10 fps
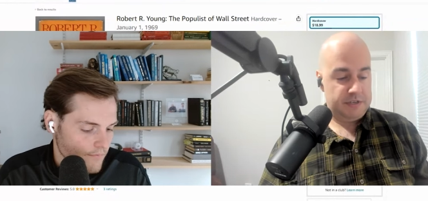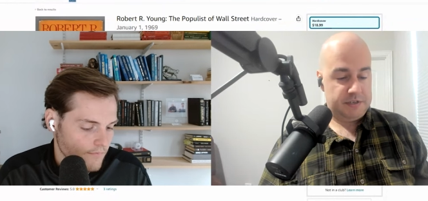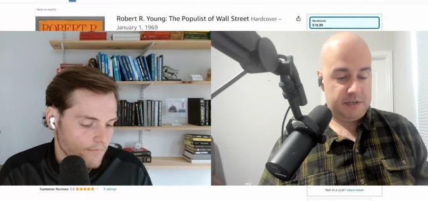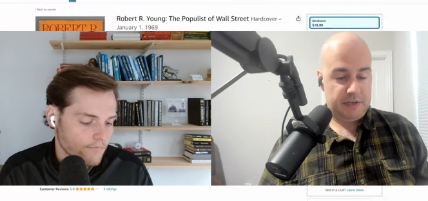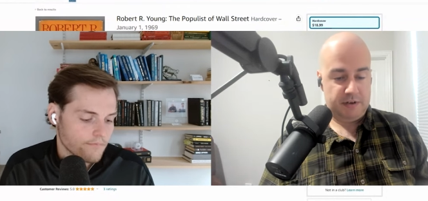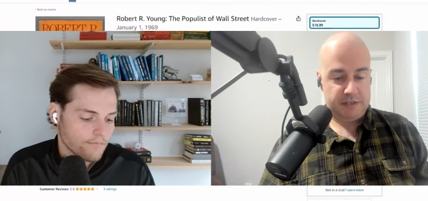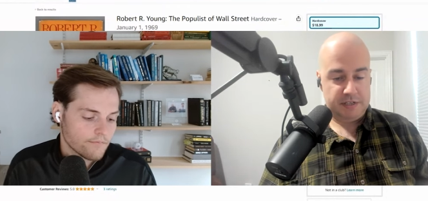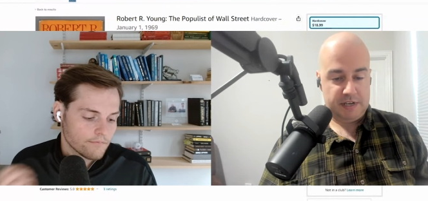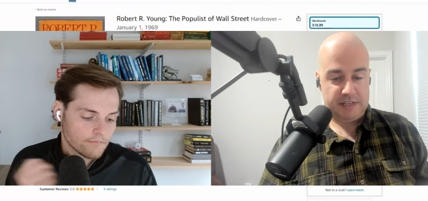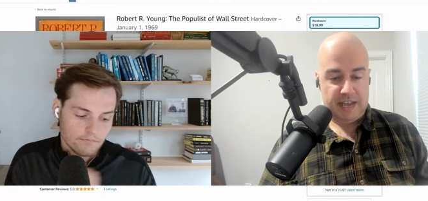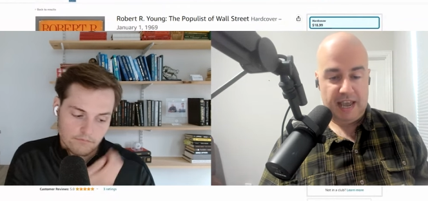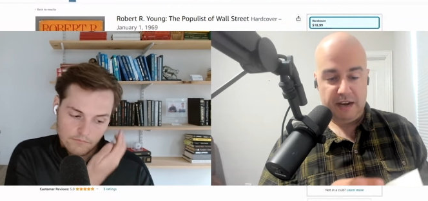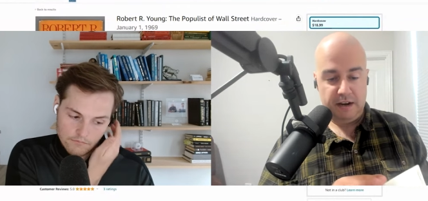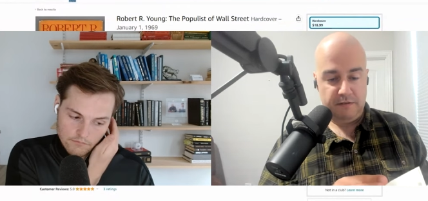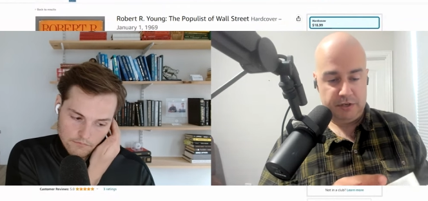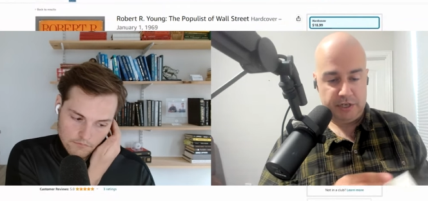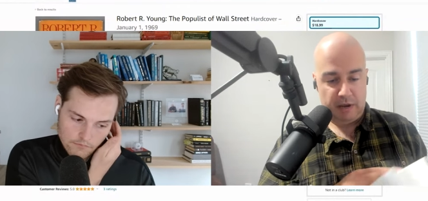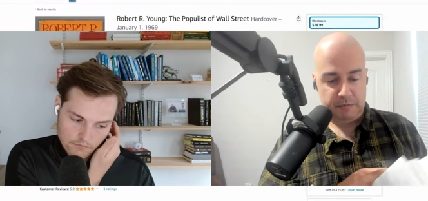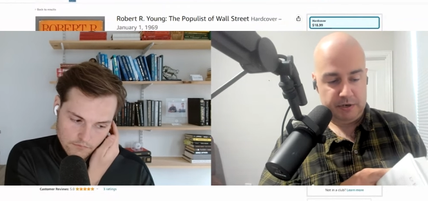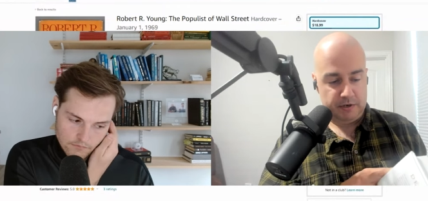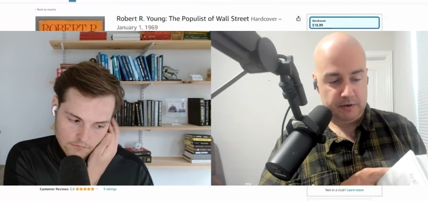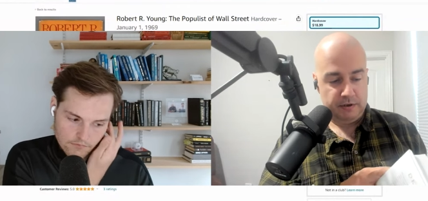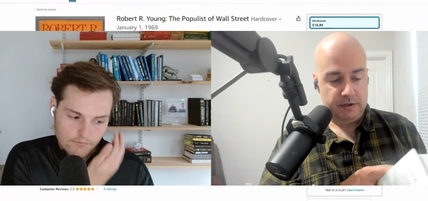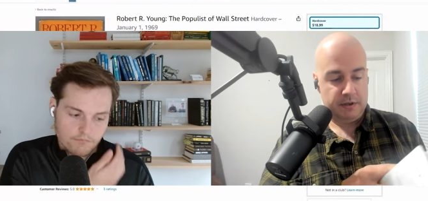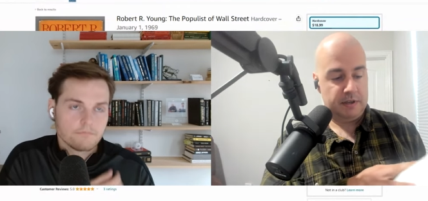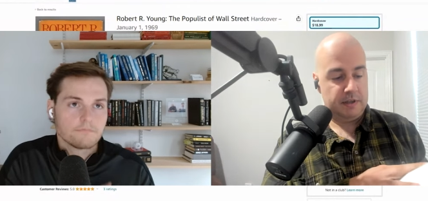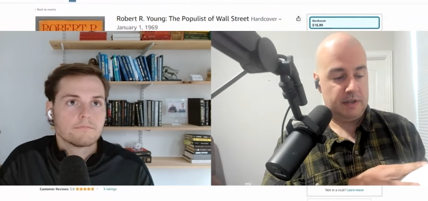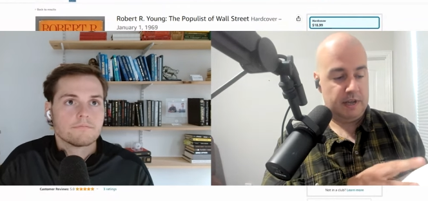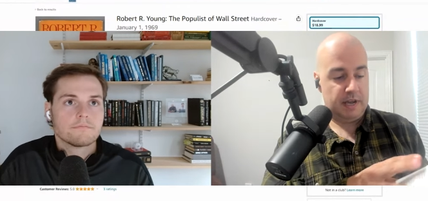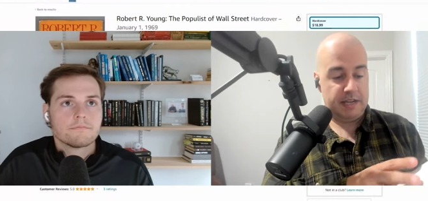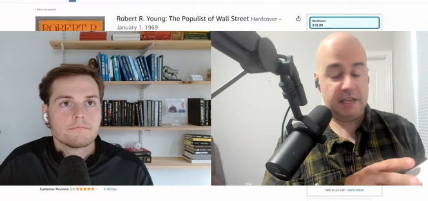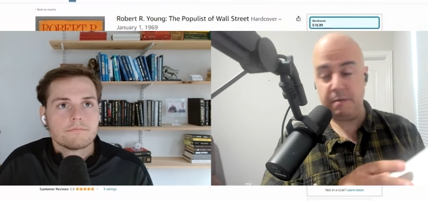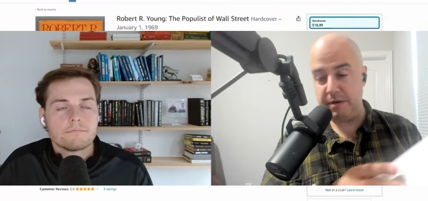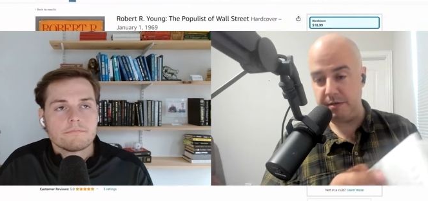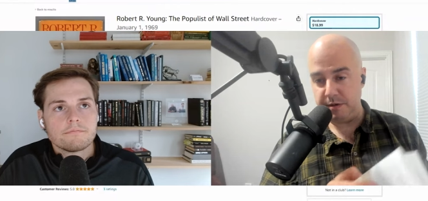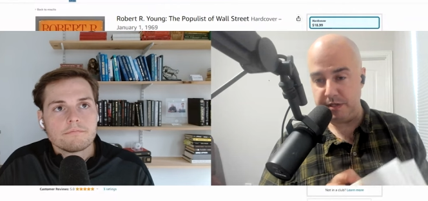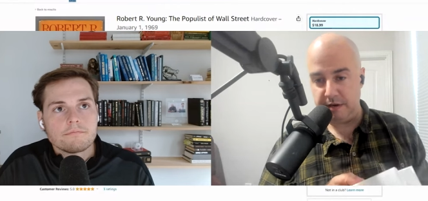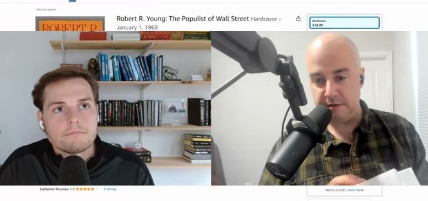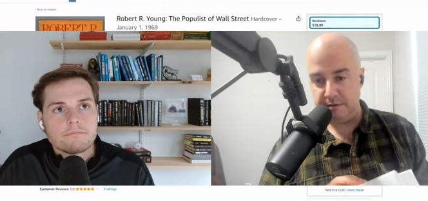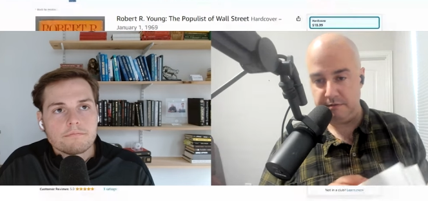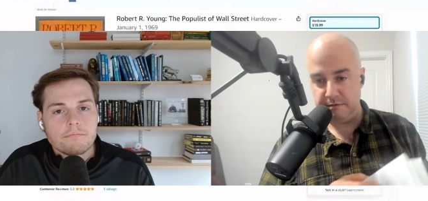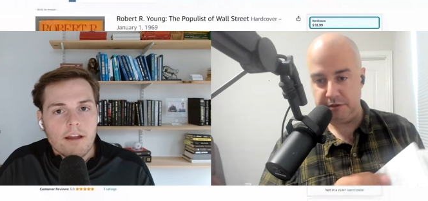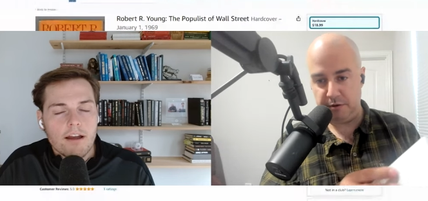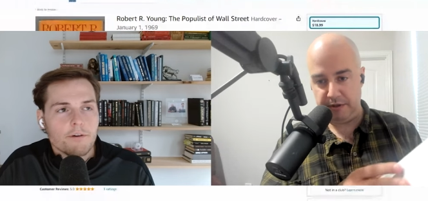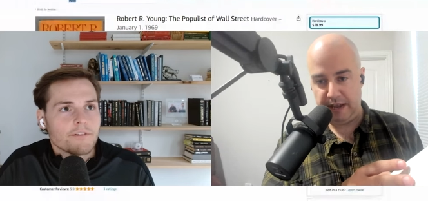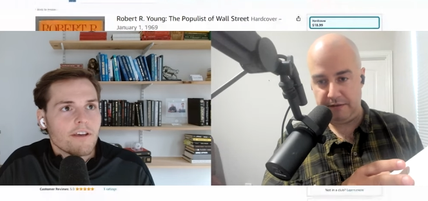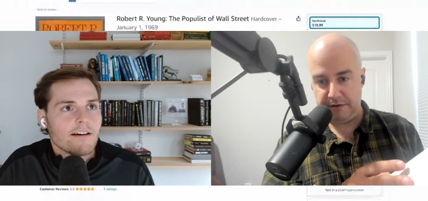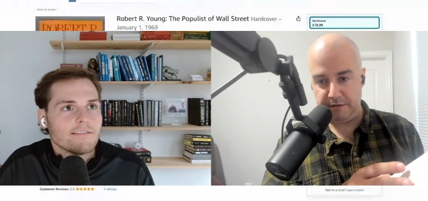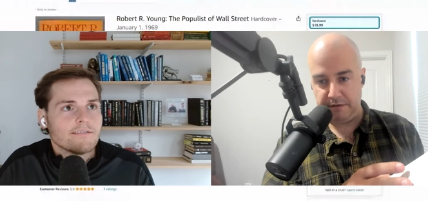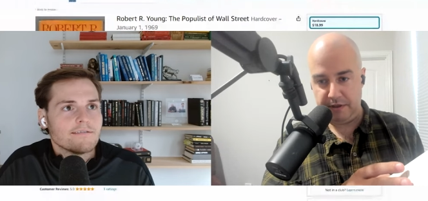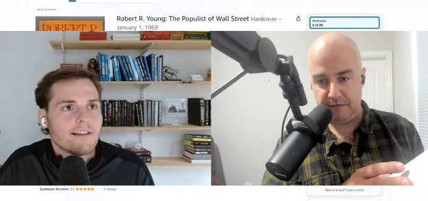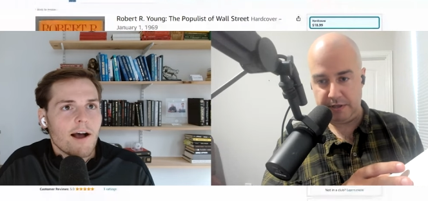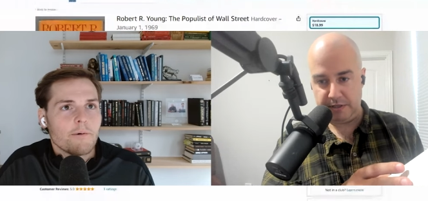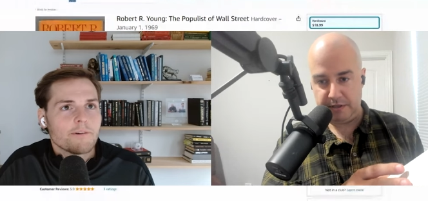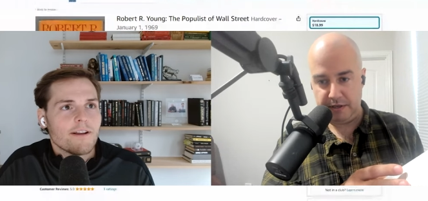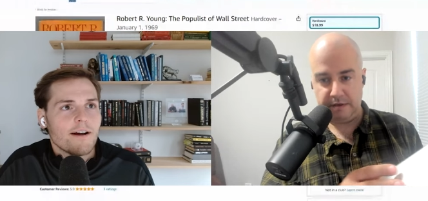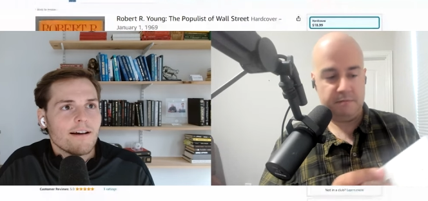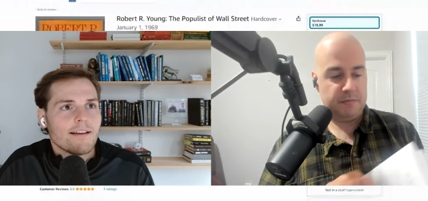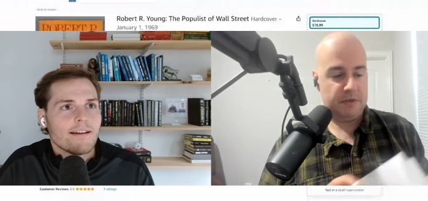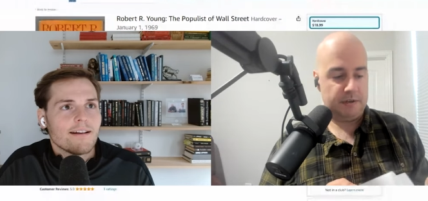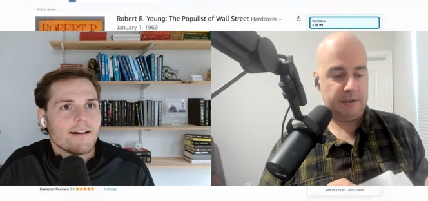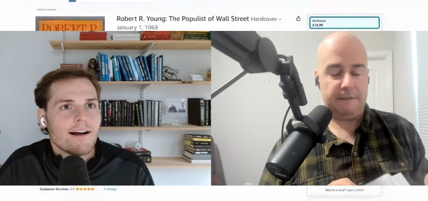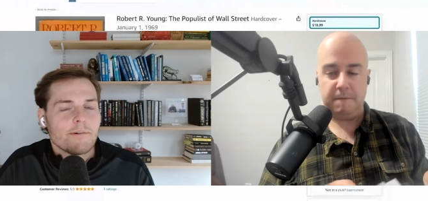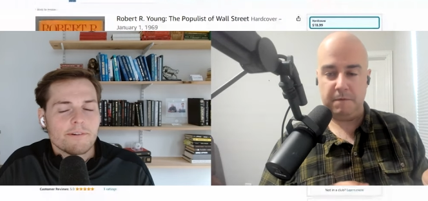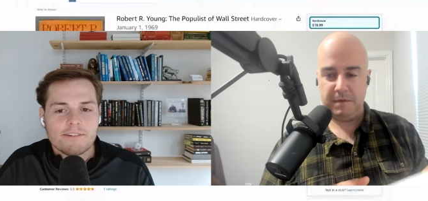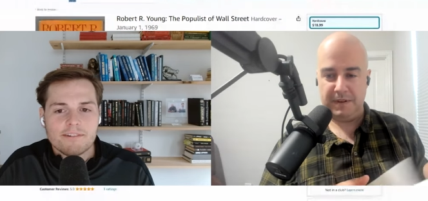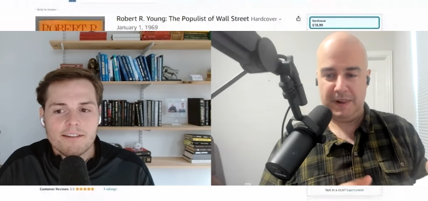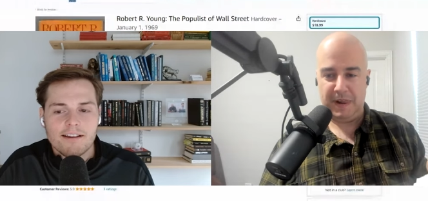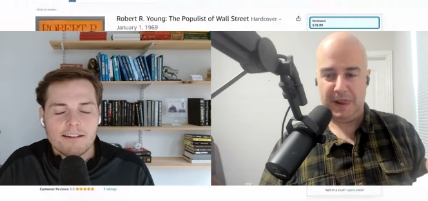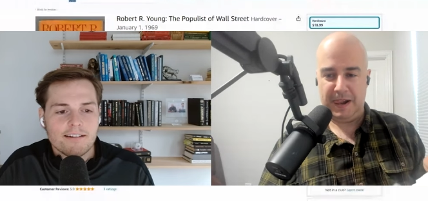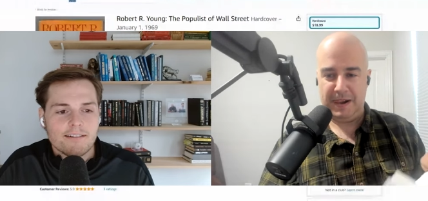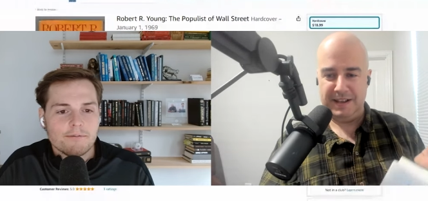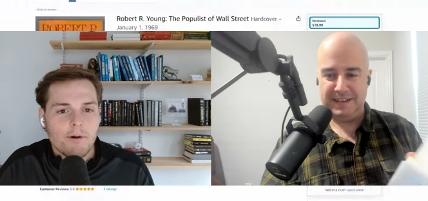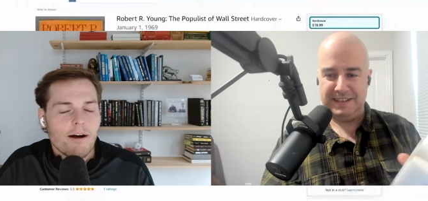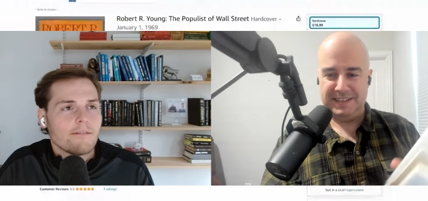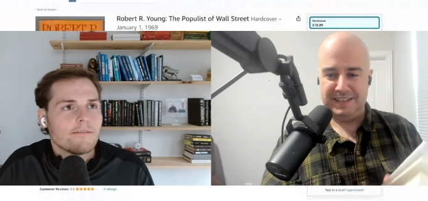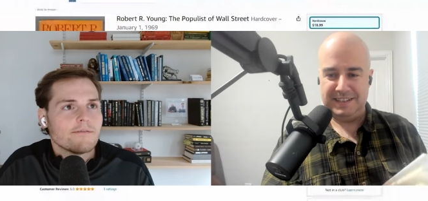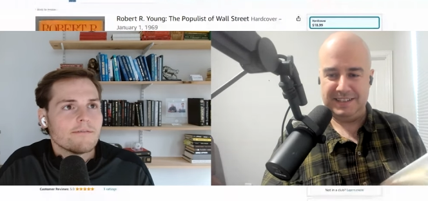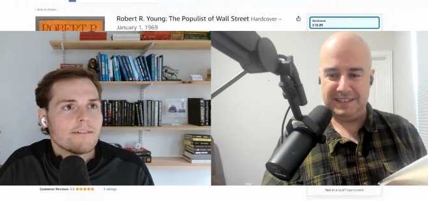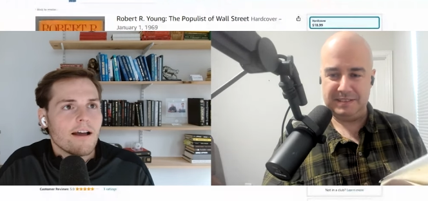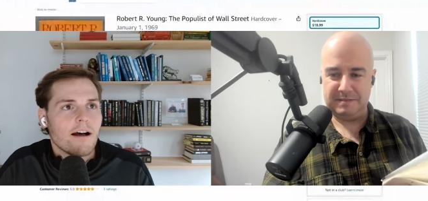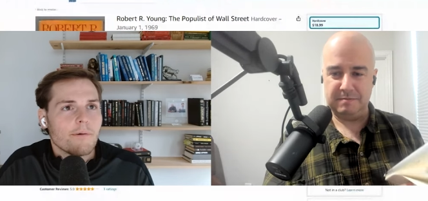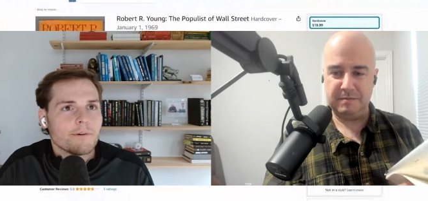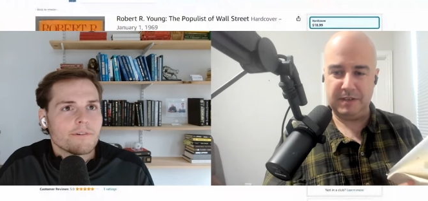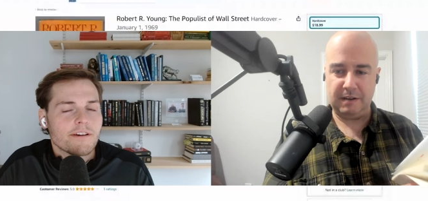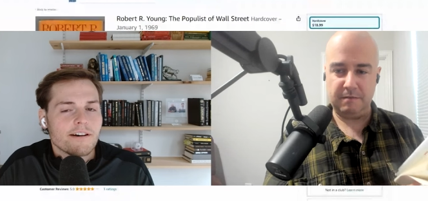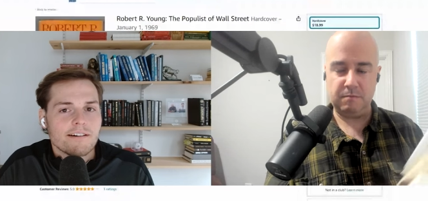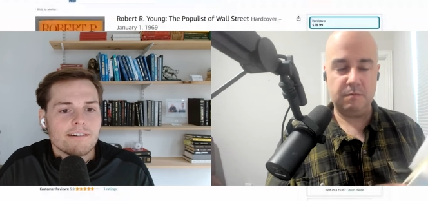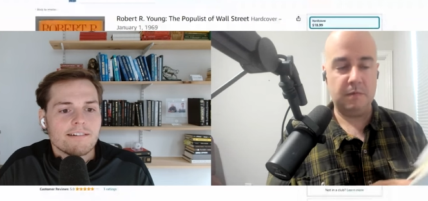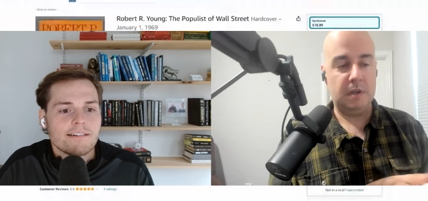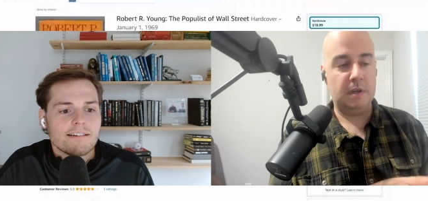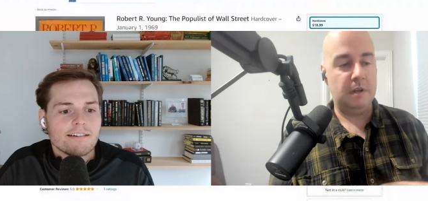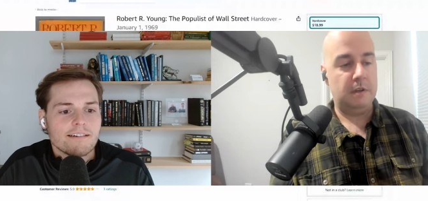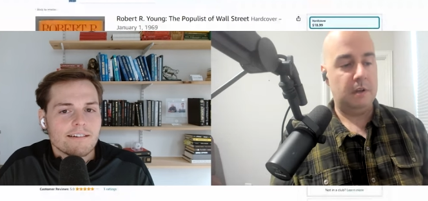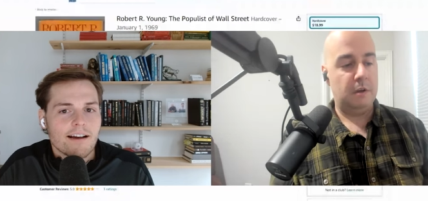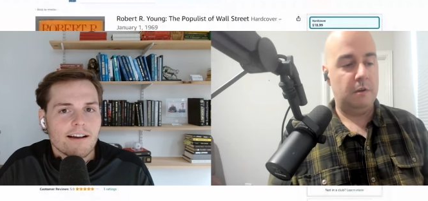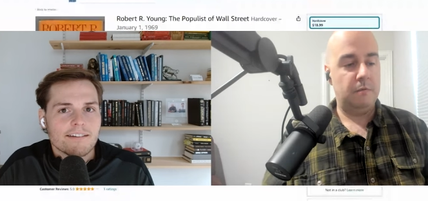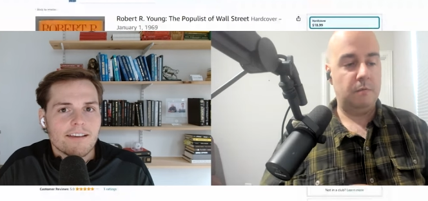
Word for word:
Speaker 1: this addresses at the end of the chapter, uh, he commits suicide oh, shortly after the events. I was not.
Speaker 2: Book. Yeah. I was like, wow. Yeah, I was yeah. uh, kind of